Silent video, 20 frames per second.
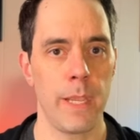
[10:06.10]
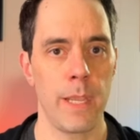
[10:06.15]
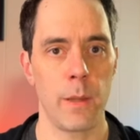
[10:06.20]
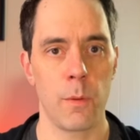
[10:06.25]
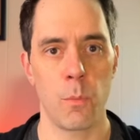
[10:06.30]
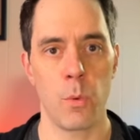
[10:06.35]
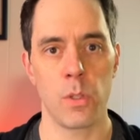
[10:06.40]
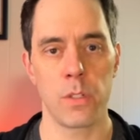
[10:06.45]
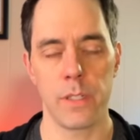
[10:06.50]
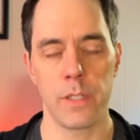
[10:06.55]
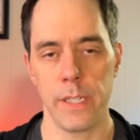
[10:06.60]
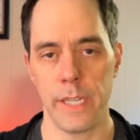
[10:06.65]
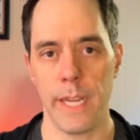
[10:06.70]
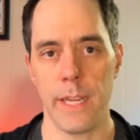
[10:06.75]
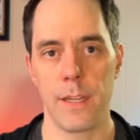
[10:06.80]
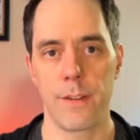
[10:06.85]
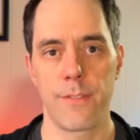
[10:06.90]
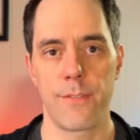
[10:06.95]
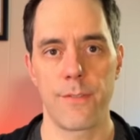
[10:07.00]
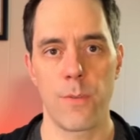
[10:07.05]
it will
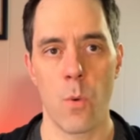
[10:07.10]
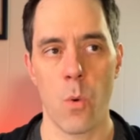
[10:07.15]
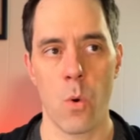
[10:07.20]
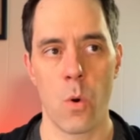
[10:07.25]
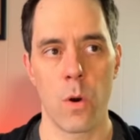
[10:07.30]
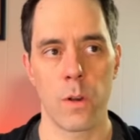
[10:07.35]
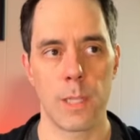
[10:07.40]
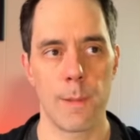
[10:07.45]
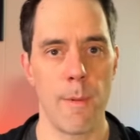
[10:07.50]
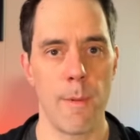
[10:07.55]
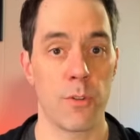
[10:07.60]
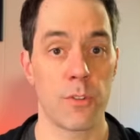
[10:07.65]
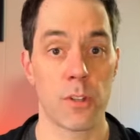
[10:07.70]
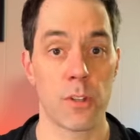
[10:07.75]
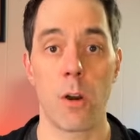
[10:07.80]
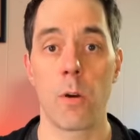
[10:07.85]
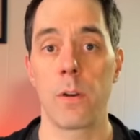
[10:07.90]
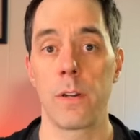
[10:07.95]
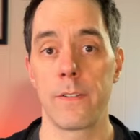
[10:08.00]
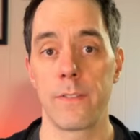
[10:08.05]
need for the most
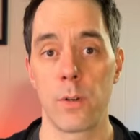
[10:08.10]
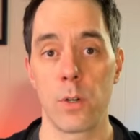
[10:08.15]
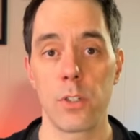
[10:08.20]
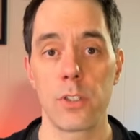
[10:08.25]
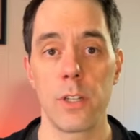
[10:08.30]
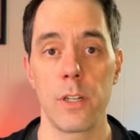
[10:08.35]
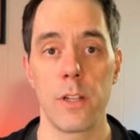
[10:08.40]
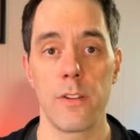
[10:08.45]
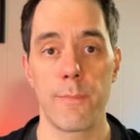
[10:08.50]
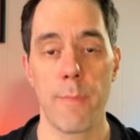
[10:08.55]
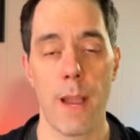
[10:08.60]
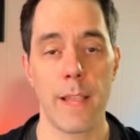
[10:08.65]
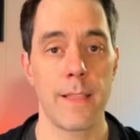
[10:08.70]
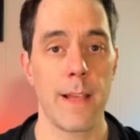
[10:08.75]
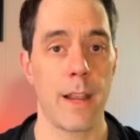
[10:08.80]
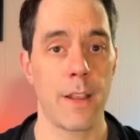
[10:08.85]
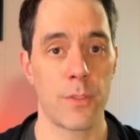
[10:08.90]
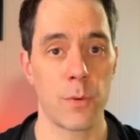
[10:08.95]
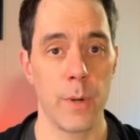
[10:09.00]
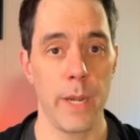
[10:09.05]
current version of
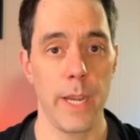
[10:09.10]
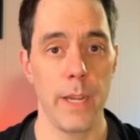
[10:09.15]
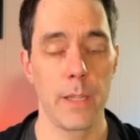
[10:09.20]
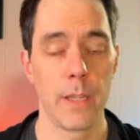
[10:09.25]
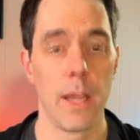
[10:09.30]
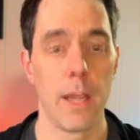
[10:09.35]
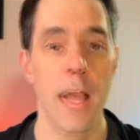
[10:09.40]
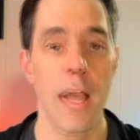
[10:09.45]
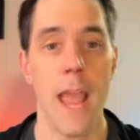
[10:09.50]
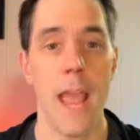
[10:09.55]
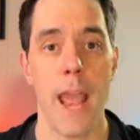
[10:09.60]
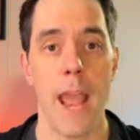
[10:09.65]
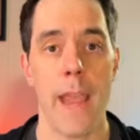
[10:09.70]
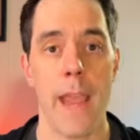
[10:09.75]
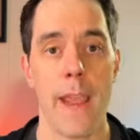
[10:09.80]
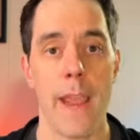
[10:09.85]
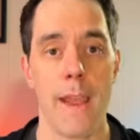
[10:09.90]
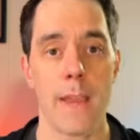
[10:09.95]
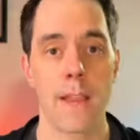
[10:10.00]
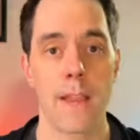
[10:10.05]
Python 3.
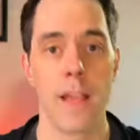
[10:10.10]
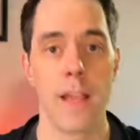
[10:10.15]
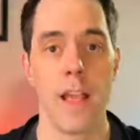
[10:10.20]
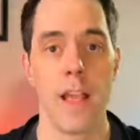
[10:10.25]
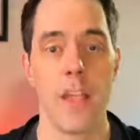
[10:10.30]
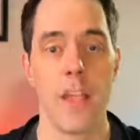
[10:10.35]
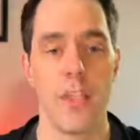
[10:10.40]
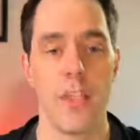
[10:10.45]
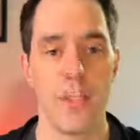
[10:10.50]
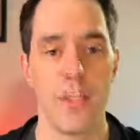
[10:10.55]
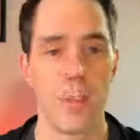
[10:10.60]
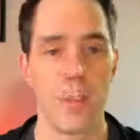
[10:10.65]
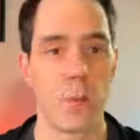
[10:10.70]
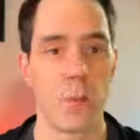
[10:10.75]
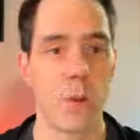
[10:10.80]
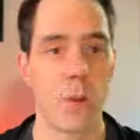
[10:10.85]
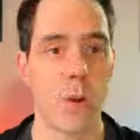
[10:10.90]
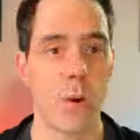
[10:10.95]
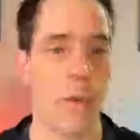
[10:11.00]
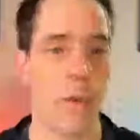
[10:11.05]
And this
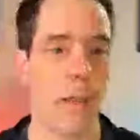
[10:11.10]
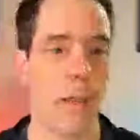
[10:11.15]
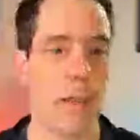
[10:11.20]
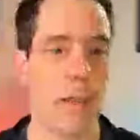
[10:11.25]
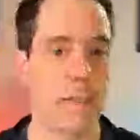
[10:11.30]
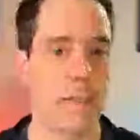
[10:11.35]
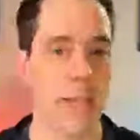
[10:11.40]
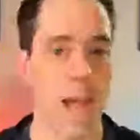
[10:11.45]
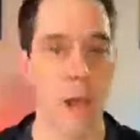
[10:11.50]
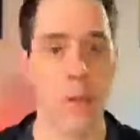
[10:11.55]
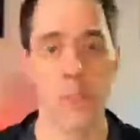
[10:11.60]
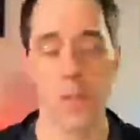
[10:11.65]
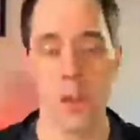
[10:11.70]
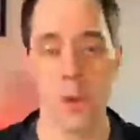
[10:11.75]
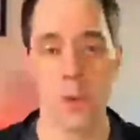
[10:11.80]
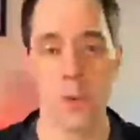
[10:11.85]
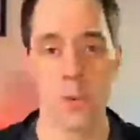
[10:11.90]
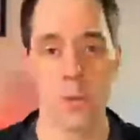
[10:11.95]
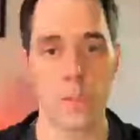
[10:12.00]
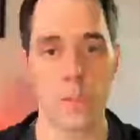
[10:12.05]
will go ahead and
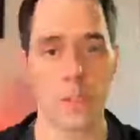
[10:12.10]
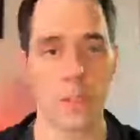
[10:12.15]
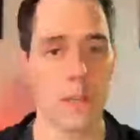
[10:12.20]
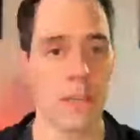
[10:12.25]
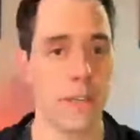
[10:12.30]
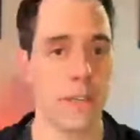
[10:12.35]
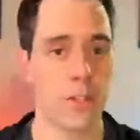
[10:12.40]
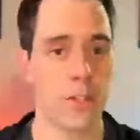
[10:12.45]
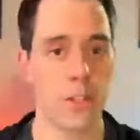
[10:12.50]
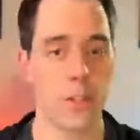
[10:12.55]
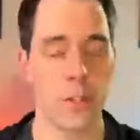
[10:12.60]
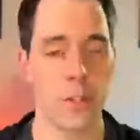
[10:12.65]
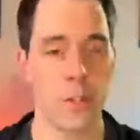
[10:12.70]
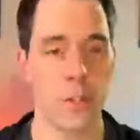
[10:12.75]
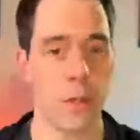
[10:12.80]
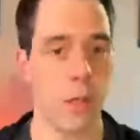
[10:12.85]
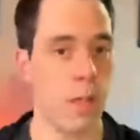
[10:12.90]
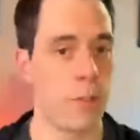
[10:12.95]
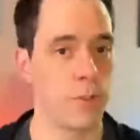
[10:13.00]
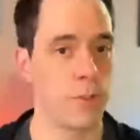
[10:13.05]
download an additional
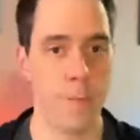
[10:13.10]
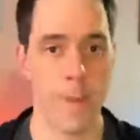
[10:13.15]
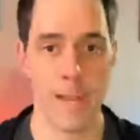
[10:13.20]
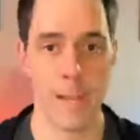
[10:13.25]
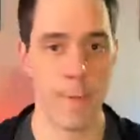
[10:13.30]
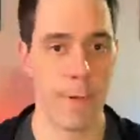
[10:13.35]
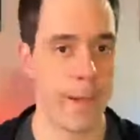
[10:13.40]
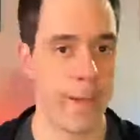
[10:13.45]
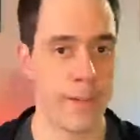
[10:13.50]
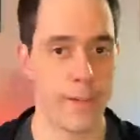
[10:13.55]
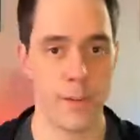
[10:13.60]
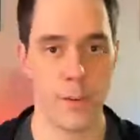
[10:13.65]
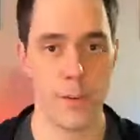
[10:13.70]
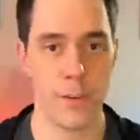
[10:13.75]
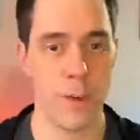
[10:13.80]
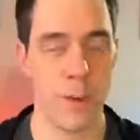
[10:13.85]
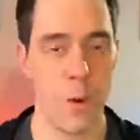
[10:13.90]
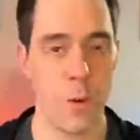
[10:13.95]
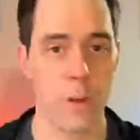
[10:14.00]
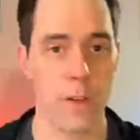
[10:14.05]
100 megabytes or
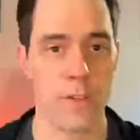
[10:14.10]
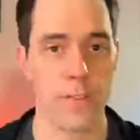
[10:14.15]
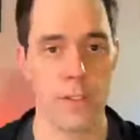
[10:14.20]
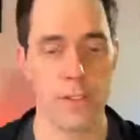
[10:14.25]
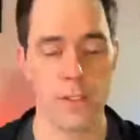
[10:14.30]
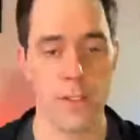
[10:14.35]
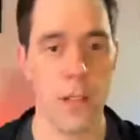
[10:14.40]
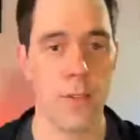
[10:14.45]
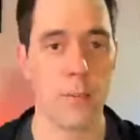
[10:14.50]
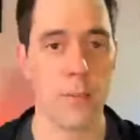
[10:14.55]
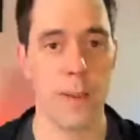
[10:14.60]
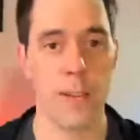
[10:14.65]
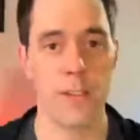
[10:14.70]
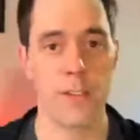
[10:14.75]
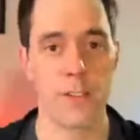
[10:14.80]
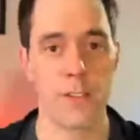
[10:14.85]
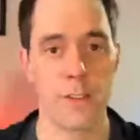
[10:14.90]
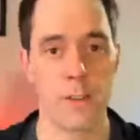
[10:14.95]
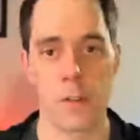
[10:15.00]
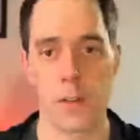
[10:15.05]
so of install
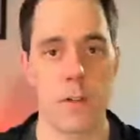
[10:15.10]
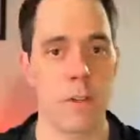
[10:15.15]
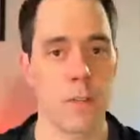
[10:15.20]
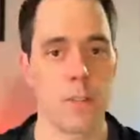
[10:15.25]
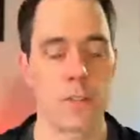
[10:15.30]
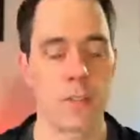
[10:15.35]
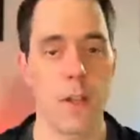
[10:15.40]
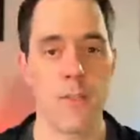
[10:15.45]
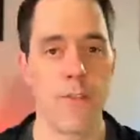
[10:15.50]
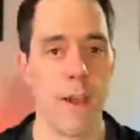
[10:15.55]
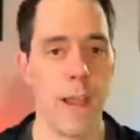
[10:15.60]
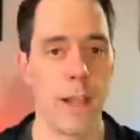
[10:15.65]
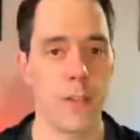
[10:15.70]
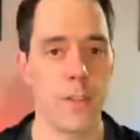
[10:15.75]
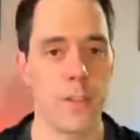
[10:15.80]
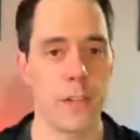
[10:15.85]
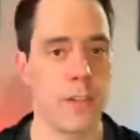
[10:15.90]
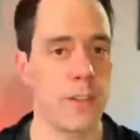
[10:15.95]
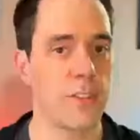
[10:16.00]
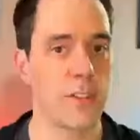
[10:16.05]
space or install
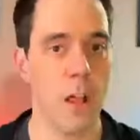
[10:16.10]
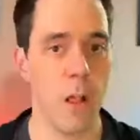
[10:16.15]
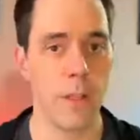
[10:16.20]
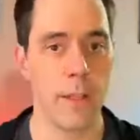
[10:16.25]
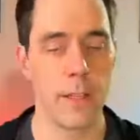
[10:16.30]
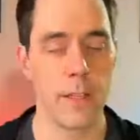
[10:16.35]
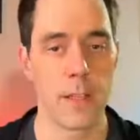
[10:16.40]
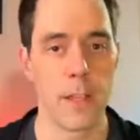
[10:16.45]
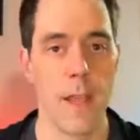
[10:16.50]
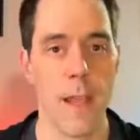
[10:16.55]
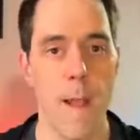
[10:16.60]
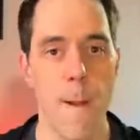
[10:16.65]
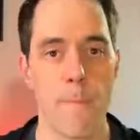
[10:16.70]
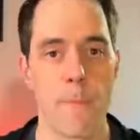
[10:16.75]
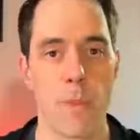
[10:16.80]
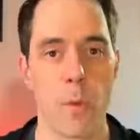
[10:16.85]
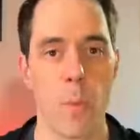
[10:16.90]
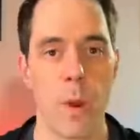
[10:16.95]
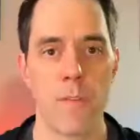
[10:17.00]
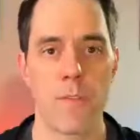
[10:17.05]
files and install it.
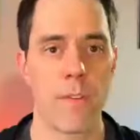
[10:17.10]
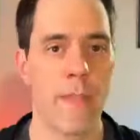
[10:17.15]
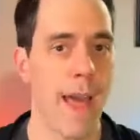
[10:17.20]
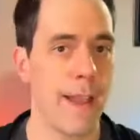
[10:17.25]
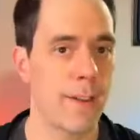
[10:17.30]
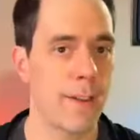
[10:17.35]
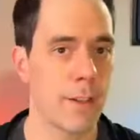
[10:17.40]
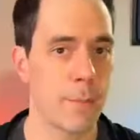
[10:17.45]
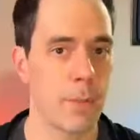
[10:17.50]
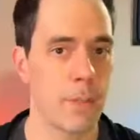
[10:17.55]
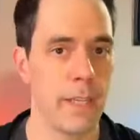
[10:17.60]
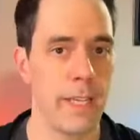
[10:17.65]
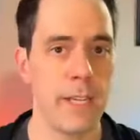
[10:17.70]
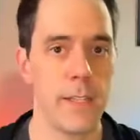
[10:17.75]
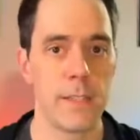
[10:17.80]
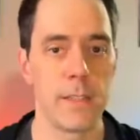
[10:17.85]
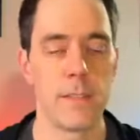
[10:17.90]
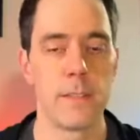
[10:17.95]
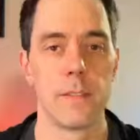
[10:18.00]
Wait for that to complete.